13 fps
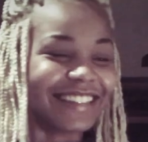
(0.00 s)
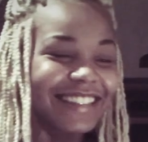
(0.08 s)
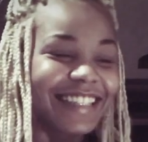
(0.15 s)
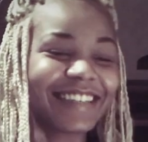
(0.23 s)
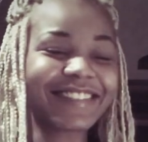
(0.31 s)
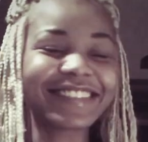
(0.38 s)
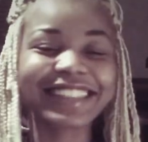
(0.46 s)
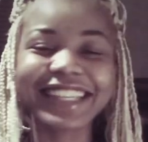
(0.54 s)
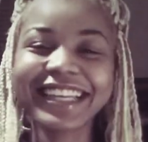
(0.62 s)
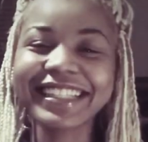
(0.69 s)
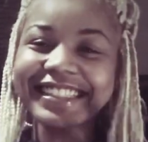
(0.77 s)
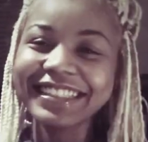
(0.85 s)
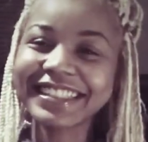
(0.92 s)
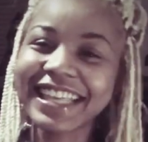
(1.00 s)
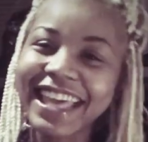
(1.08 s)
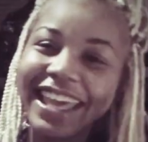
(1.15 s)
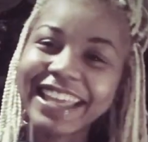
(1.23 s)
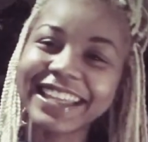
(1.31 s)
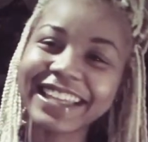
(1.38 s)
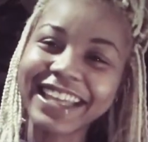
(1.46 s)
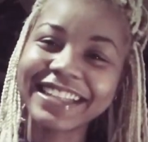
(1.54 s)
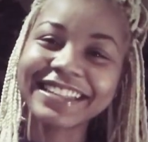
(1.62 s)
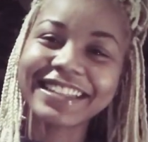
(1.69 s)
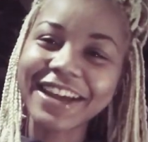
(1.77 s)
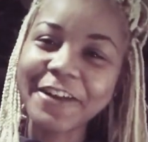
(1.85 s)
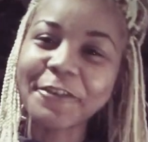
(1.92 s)
he was like, hey, like,
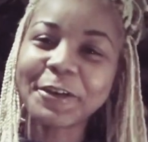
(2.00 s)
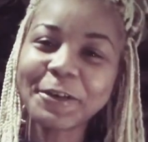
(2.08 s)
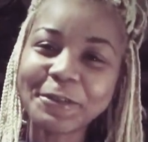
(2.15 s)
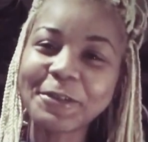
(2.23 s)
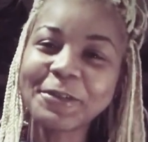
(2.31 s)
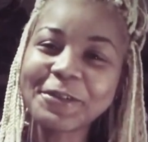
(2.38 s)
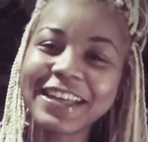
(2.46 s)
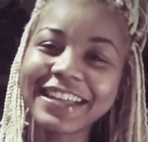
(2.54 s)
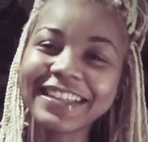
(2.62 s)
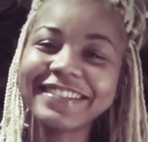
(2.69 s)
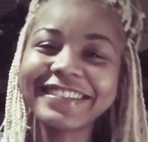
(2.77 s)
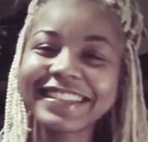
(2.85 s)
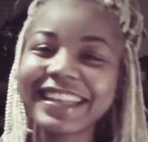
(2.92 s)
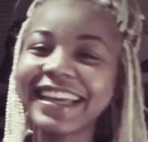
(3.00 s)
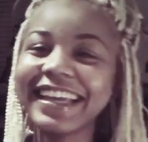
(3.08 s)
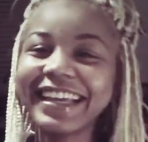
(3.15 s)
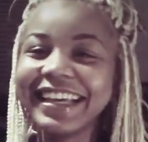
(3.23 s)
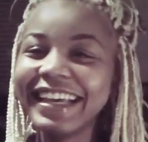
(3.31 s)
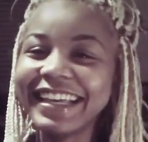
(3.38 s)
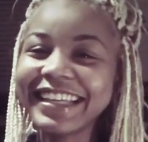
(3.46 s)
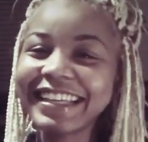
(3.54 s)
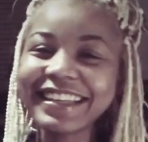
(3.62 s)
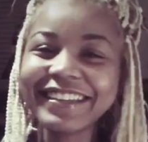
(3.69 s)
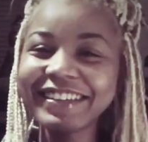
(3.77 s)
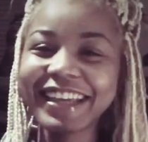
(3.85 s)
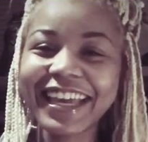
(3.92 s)
no, don't do that. He was like,
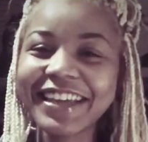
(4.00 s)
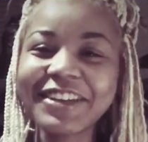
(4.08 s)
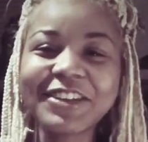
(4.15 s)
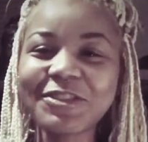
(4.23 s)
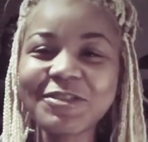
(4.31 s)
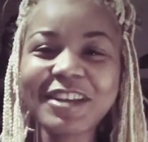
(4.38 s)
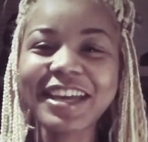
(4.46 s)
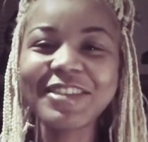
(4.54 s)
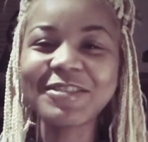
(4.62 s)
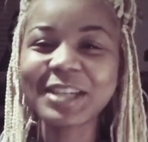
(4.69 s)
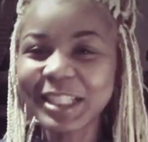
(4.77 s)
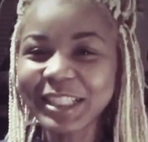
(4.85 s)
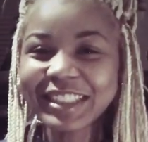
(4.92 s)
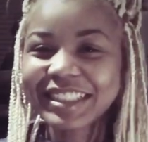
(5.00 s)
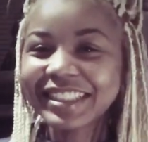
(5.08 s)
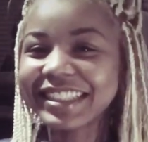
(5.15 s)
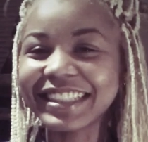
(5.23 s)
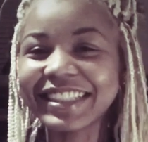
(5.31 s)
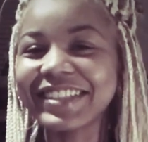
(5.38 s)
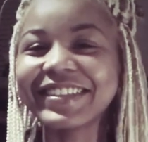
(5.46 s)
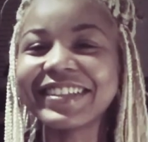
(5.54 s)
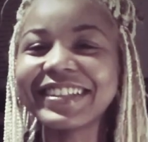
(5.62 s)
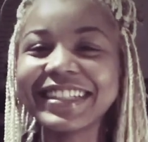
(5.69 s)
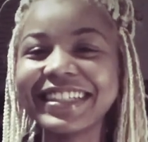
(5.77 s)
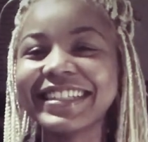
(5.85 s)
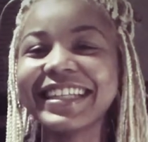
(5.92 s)
you can't do that. You can't just stick it all
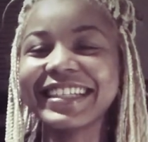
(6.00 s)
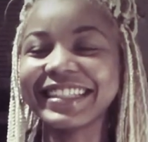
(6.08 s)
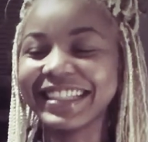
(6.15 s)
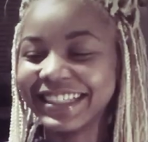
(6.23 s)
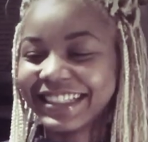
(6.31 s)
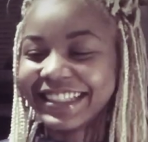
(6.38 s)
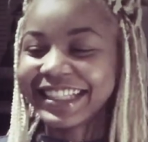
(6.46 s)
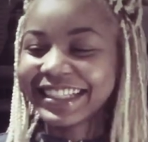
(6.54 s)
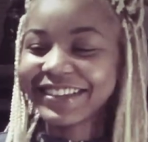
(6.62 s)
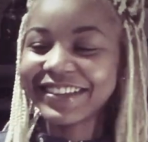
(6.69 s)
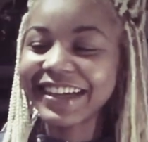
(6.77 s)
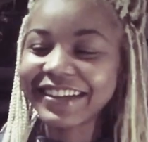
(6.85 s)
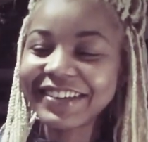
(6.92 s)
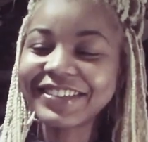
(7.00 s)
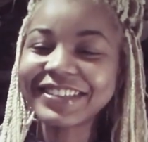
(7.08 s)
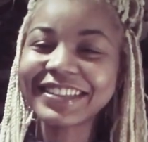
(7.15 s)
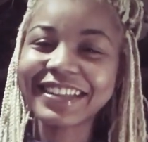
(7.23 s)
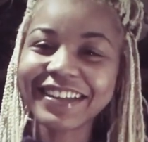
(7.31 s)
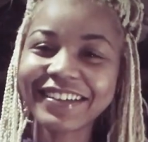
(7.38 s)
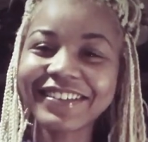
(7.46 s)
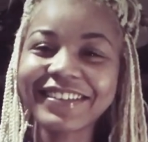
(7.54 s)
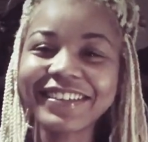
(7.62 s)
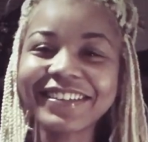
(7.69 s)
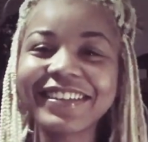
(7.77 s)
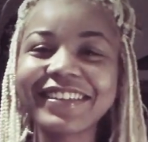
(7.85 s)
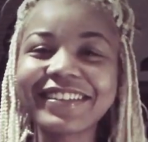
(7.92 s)
in like that. You know, you gotta go slow,
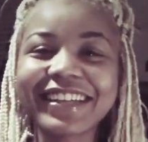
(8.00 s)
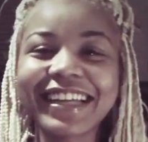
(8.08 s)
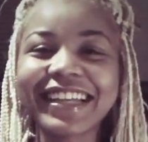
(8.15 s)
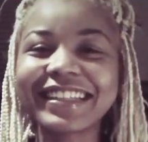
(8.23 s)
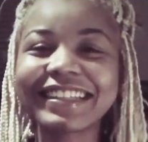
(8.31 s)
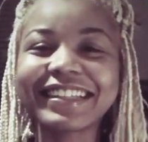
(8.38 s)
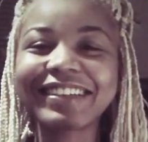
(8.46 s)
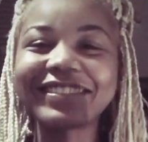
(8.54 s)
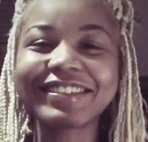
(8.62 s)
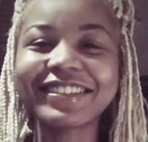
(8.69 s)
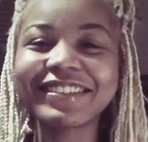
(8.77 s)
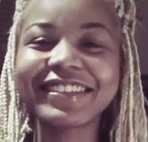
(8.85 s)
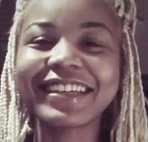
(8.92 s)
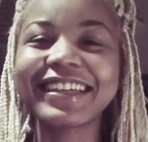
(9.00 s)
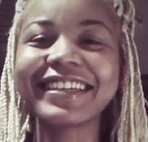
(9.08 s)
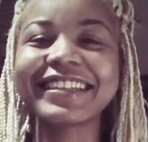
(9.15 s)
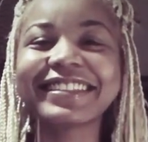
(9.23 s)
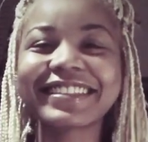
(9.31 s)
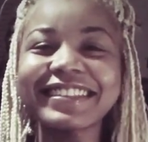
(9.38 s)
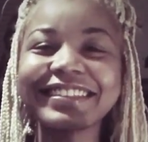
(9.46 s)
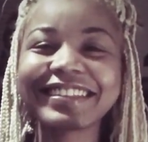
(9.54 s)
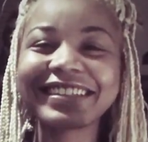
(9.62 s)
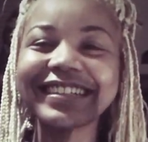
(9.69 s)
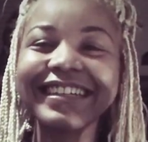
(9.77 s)
you know, like, don't do that. So